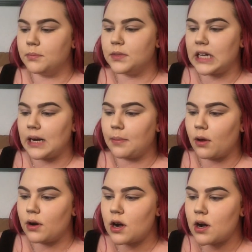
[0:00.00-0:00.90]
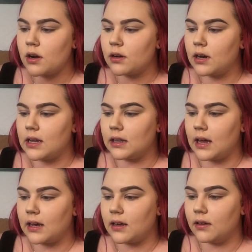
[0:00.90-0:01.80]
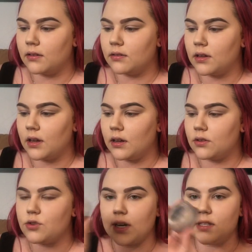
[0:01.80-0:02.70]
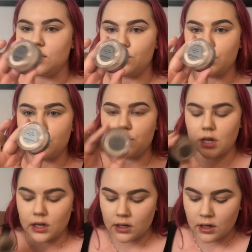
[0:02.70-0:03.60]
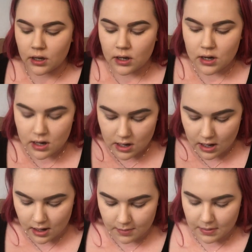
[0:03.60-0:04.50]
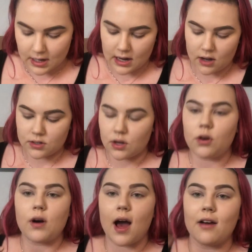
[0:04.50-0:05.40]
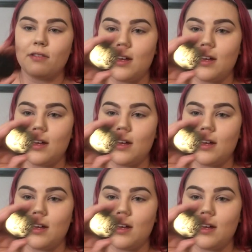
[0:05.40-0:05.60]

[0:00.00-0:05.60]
setting powder in like the translucent shade, and I also have